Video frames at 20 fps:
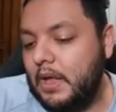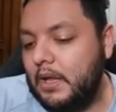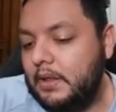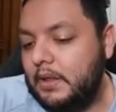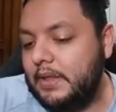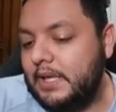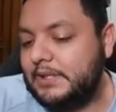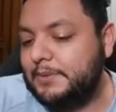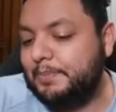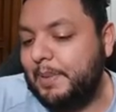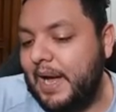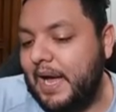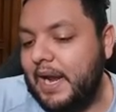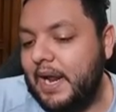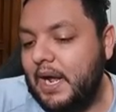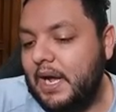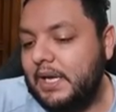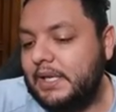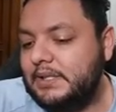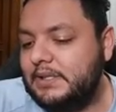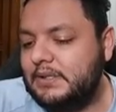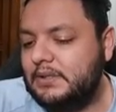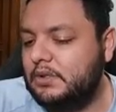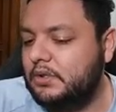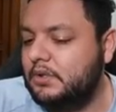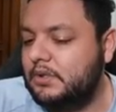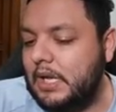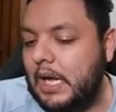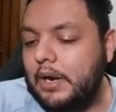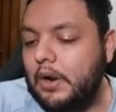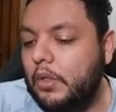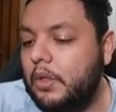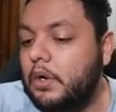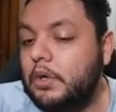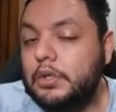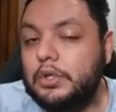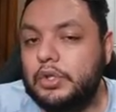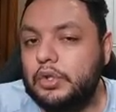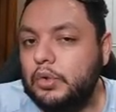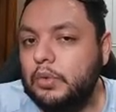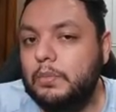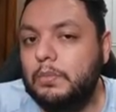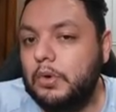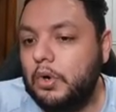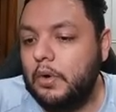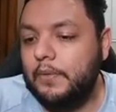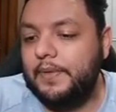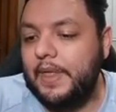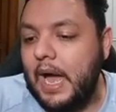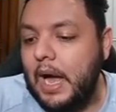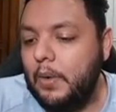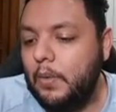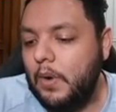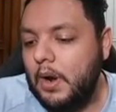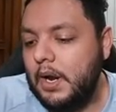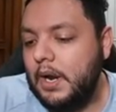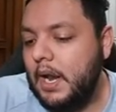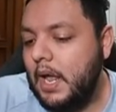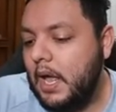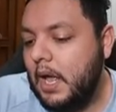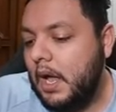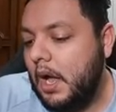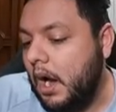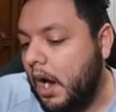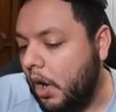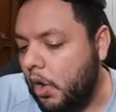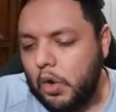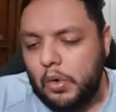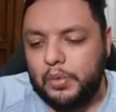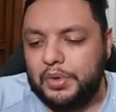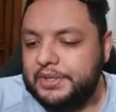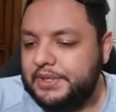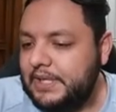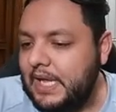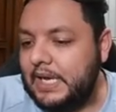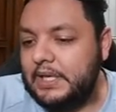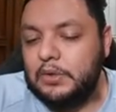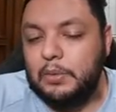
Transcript: Despada is just another two more of that one Always like to